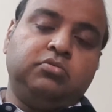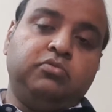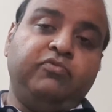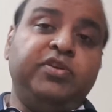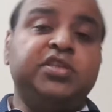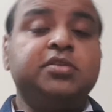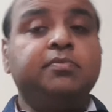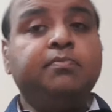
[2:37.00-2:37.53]

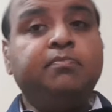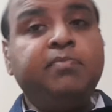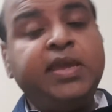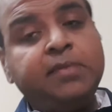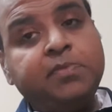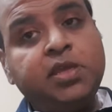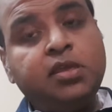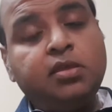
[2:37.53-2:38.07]
which may
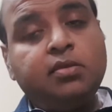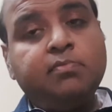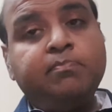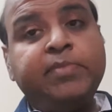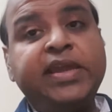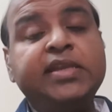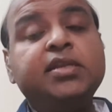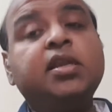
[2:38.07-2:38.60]
be
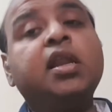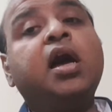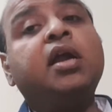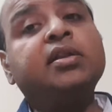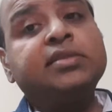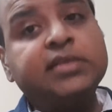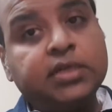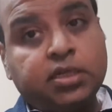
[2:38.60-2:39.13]
made
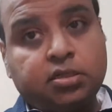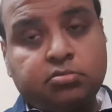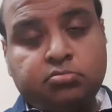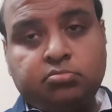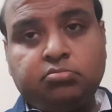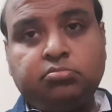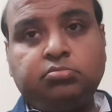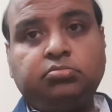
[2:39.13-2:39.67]
larger
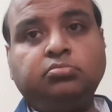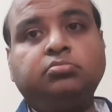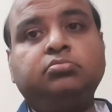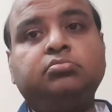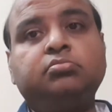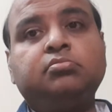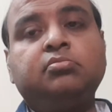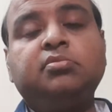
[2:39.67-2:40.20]

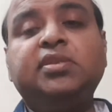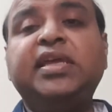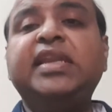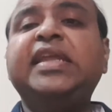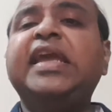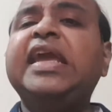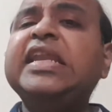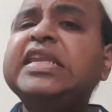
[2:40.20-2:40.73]

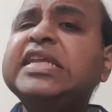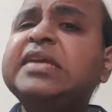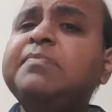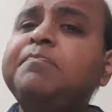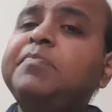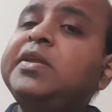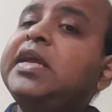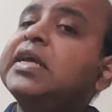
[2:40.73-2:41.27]
than
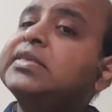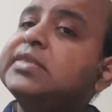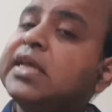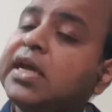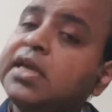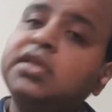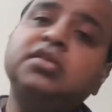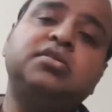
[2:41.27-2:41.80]
any
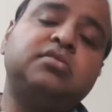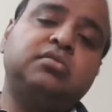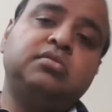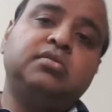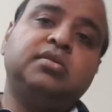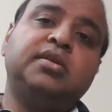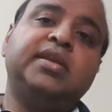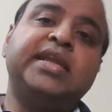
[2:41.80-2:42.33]
pre-assigned
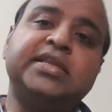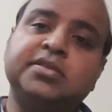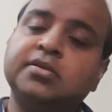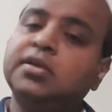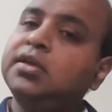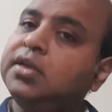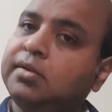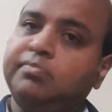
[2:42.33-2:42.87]

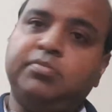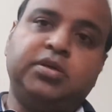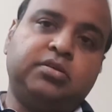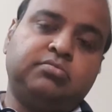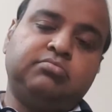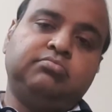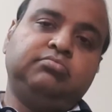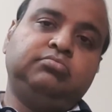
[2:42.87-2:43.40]
natural number.
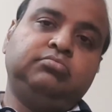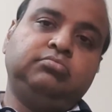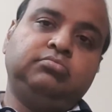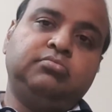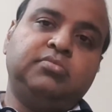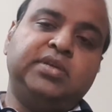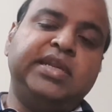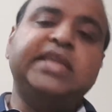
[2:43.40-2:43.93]

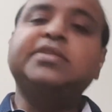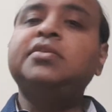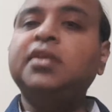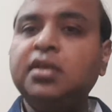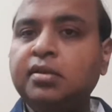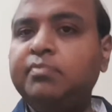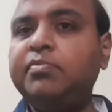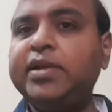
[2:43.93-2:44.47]
Natural
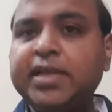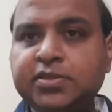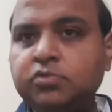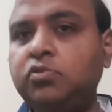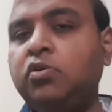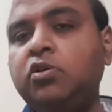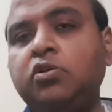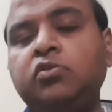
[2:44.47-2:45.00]
number, as
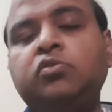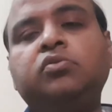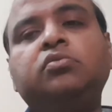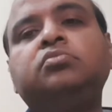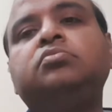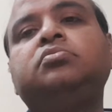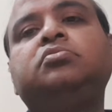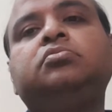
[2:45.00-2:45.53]
you all know,
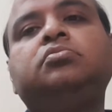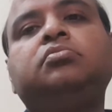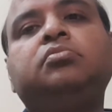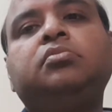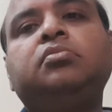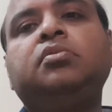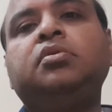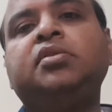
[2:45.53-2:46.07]

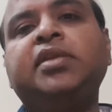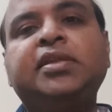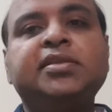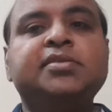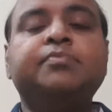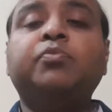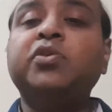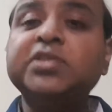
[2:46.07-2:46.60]
that
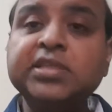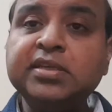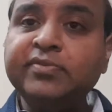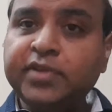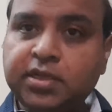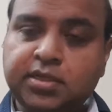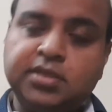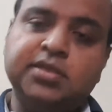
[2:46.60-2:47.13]
is positive
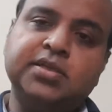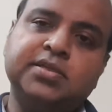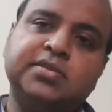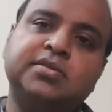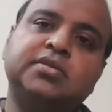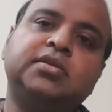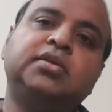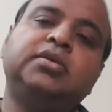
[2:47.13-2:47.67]

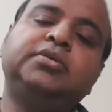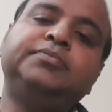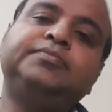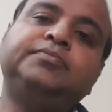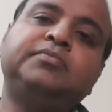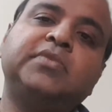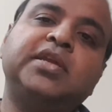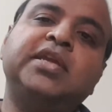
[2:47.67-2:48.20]
integers.
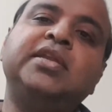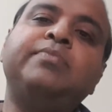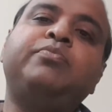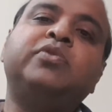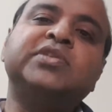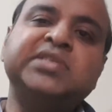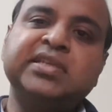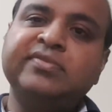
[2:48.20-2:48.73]
Any
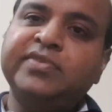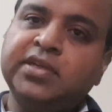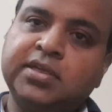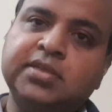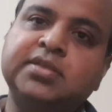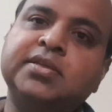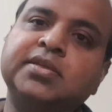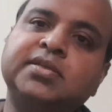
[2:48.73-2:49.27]
positive
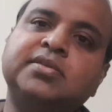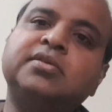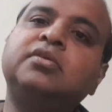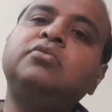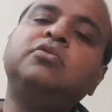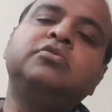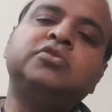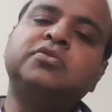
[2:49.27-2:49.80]
integer is
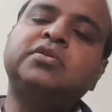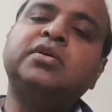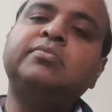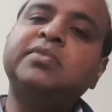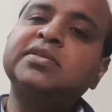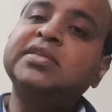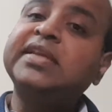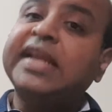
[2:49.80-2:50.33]
also termed
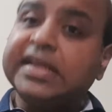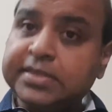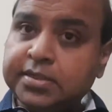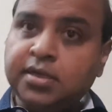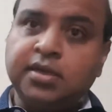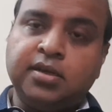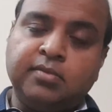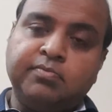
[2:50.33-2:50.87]
as a
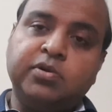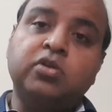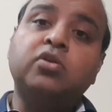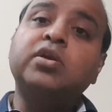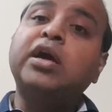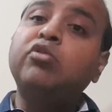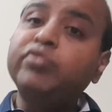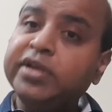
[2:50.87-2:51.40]
natural number or
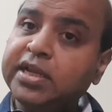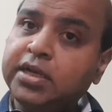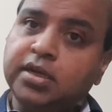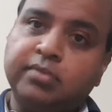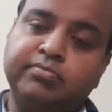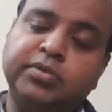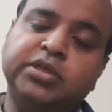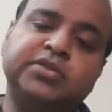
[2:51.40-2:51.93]
counting
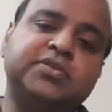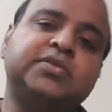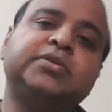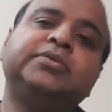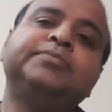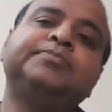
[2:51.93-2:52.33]
numbers.